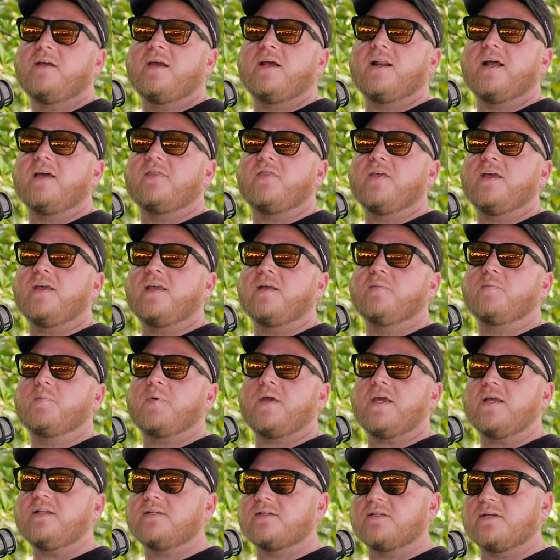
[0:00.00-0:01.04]
And I think in
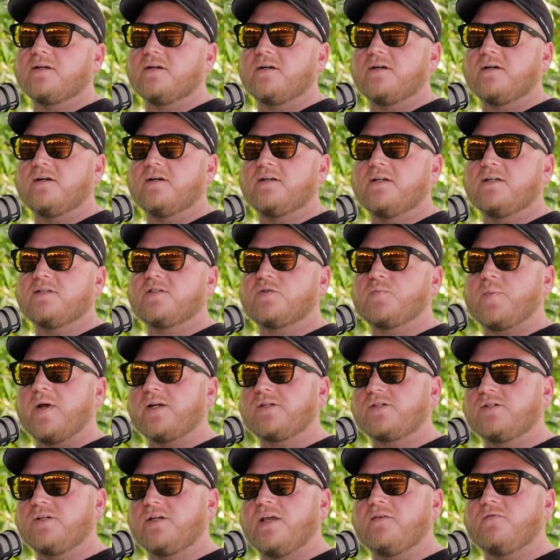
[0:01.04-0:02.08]
pizza,
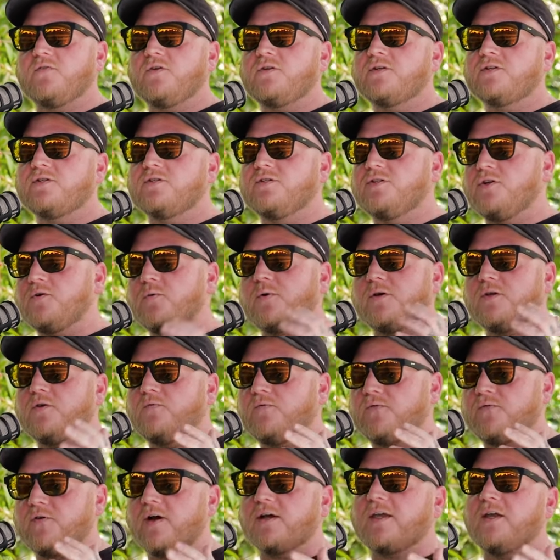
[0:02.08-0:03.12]
especially if you just do what you
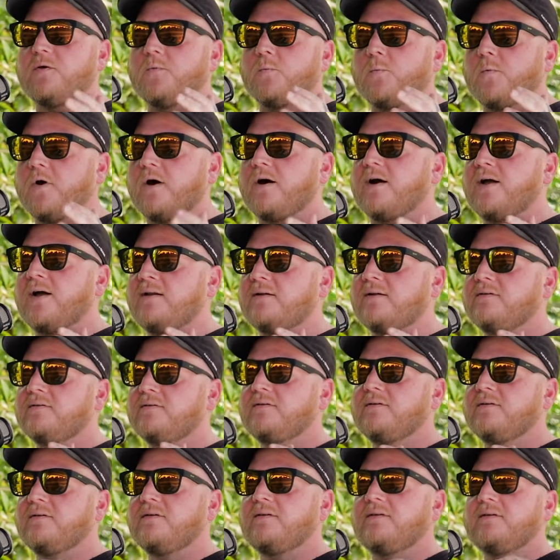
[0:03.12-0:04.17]
fucking want,
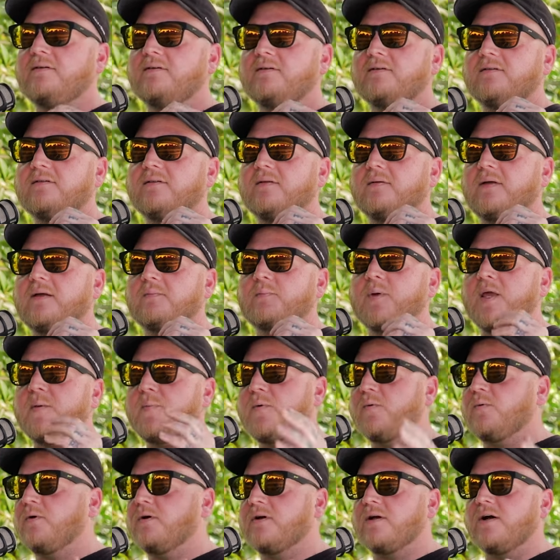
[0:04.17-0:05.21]

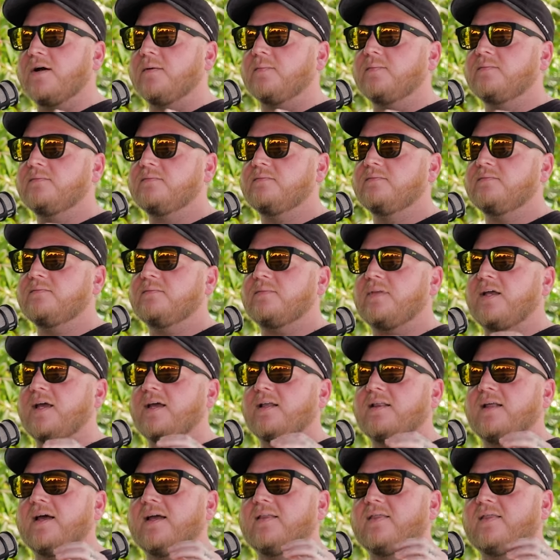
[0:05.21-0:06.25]
people will come.
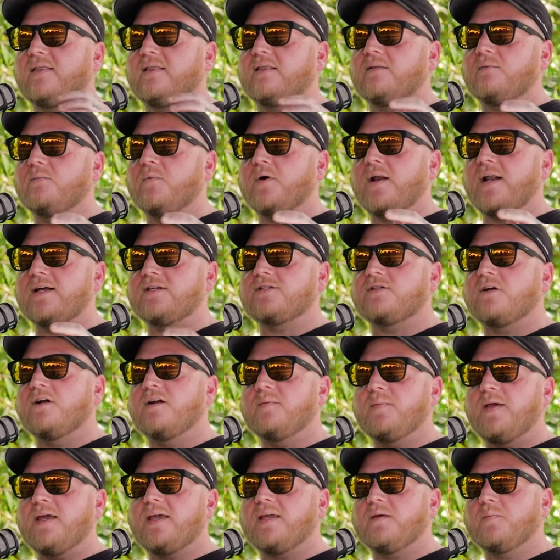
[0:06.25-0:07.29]
And like when I
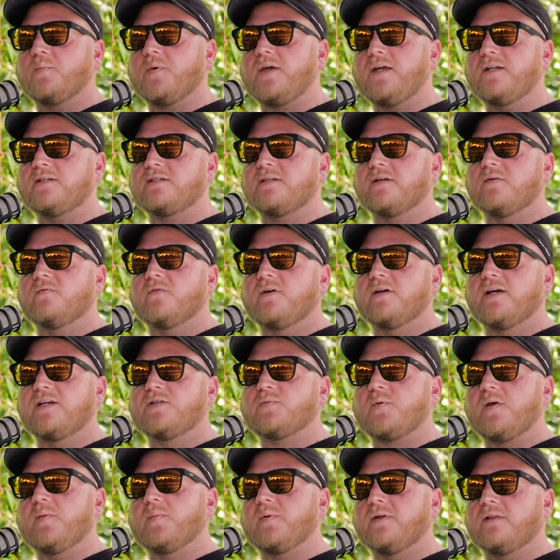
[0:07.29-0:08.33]
started making pizza and
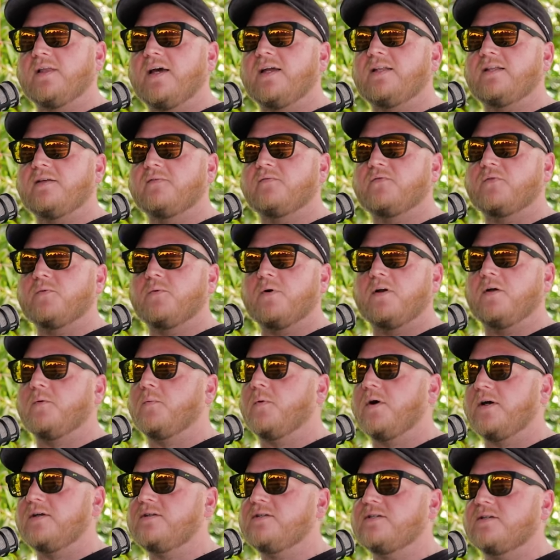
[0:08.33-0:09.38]
realized people liked it for what it
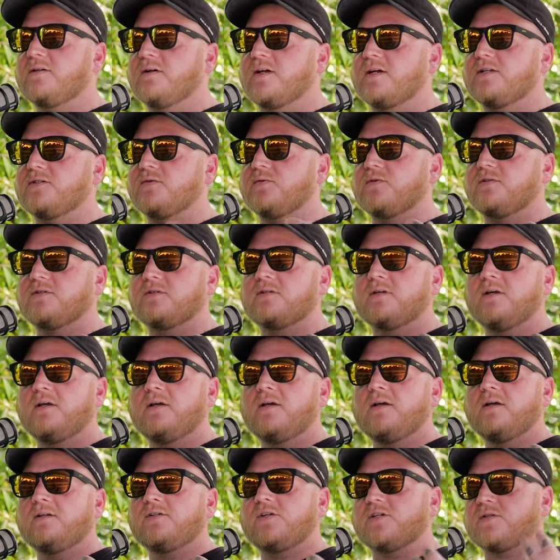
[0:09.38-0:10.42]
was, and because it was
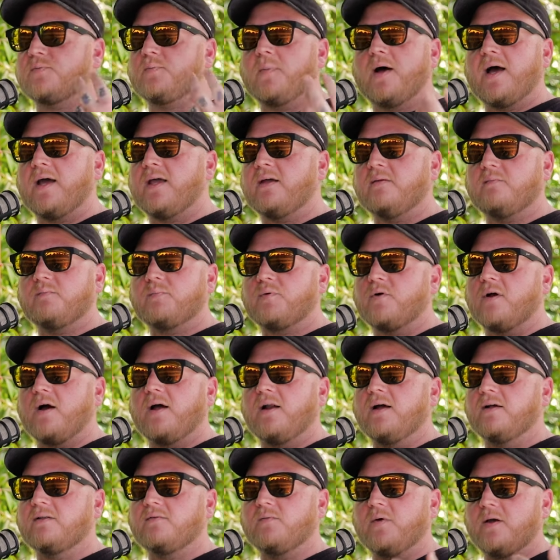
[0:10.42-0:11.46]
just my
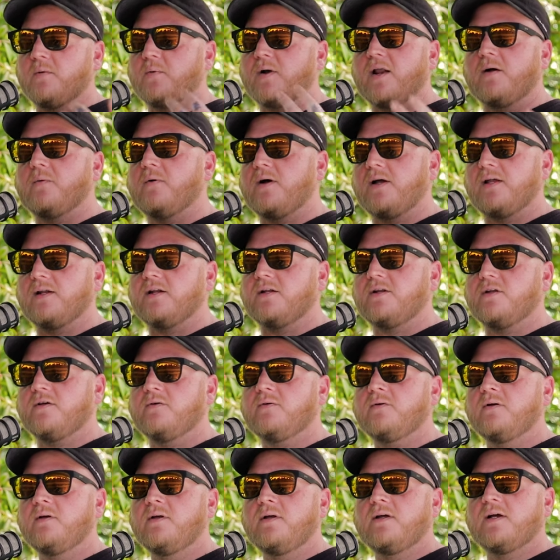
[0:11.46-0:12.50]
product, like what I wanted to
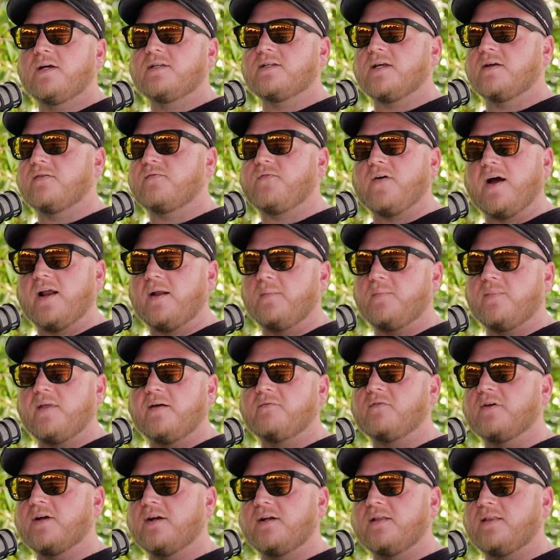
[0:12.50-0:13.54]
do, I was like, fine, I'm
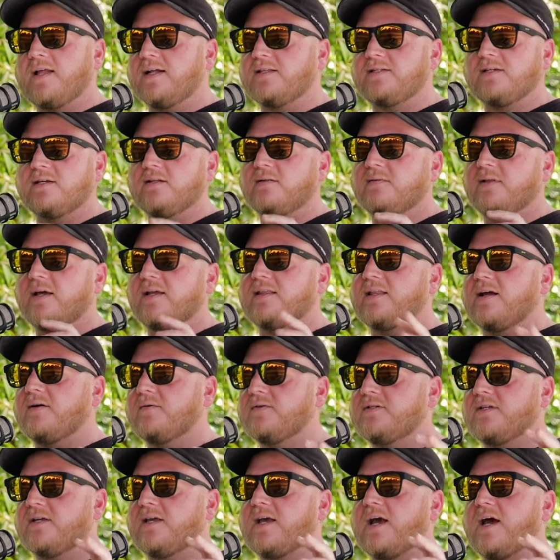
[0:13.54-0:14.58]
never gonna. That's it. Like that
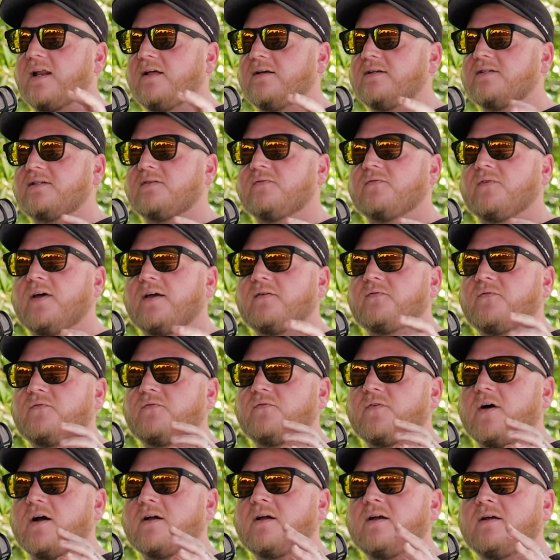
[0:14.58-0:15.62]
was the catalyst of like,
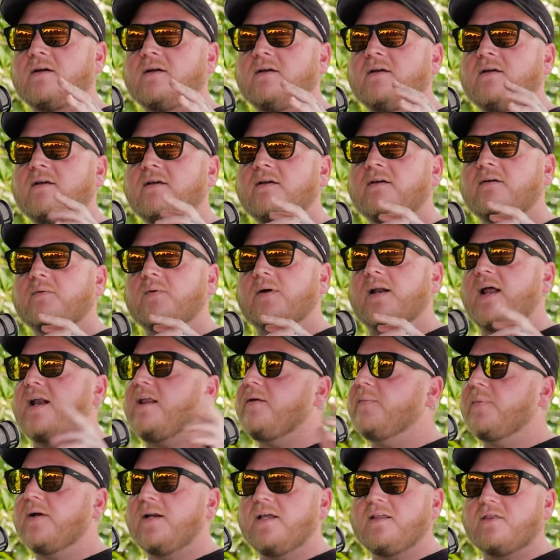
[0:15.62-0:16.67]
fuck what
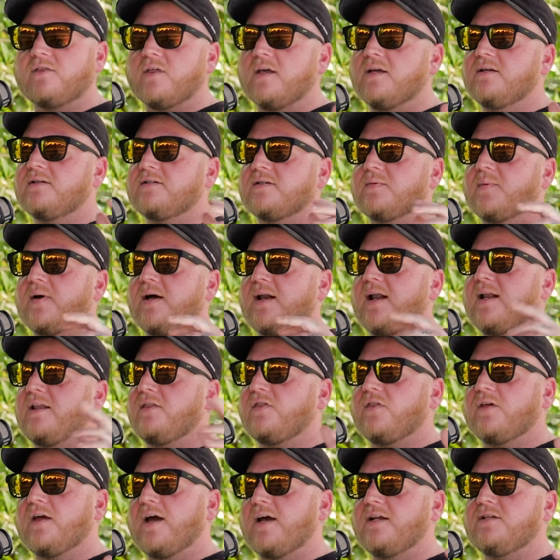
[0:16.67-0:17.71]
anybody thinks about
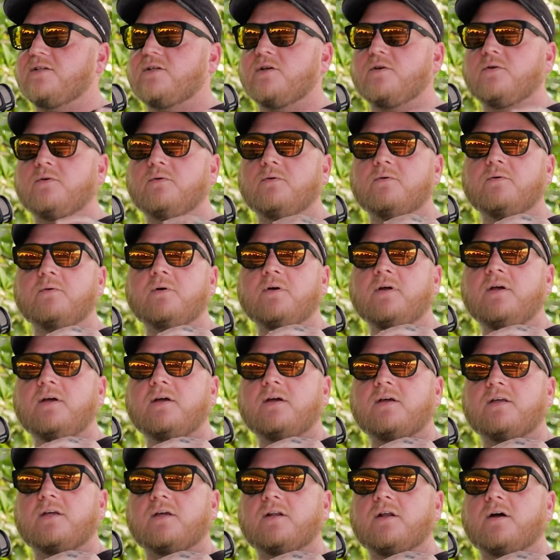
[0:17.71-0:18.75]
anything I do.
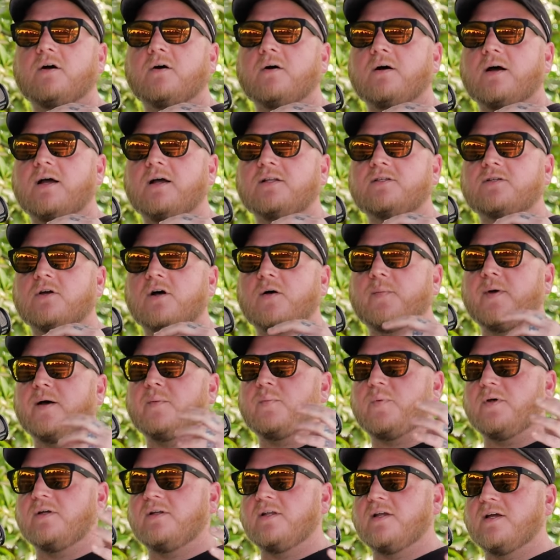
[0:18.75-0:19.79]
You know, it's all
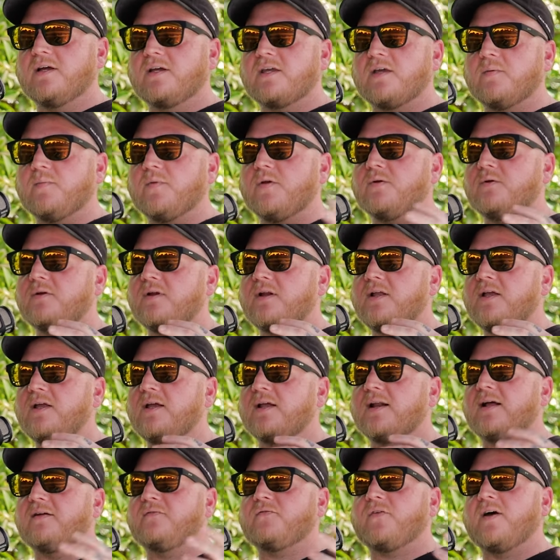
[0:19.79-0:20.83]
about building a community,
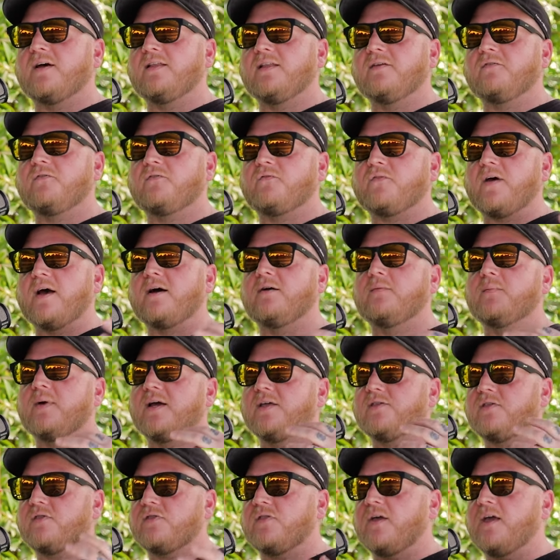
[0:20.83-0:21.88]
and I finally found
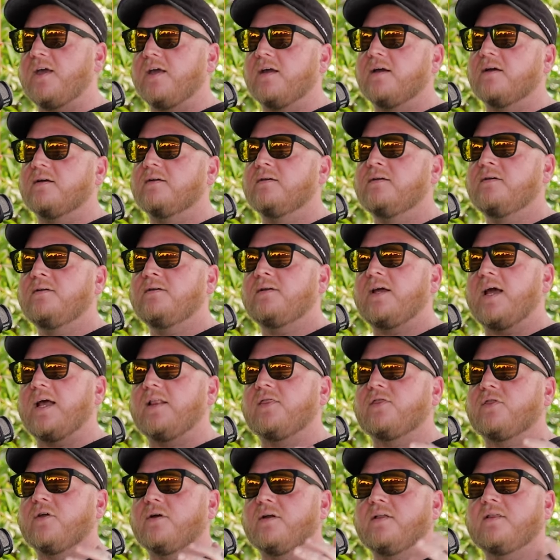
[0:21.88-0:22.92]
my thing.
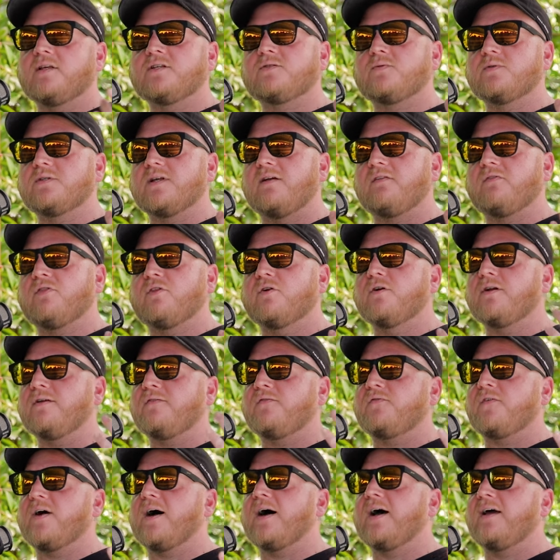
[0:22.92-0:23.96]
At this was at
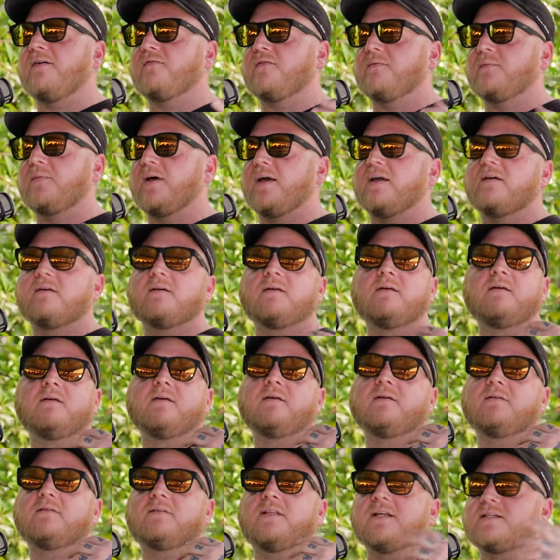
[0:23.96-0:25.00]
35. I'm like,
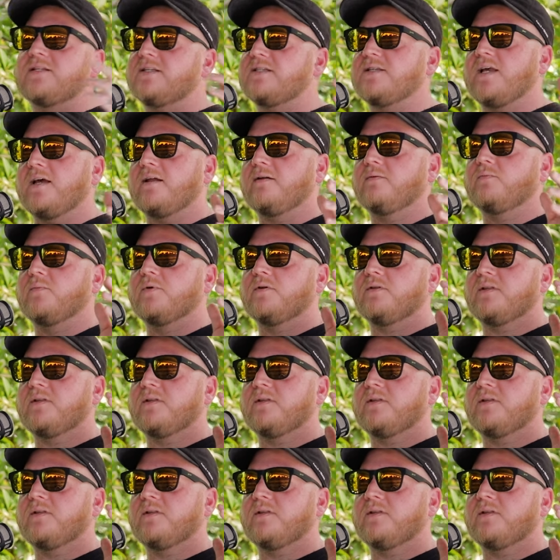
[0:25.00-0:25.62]
this is it.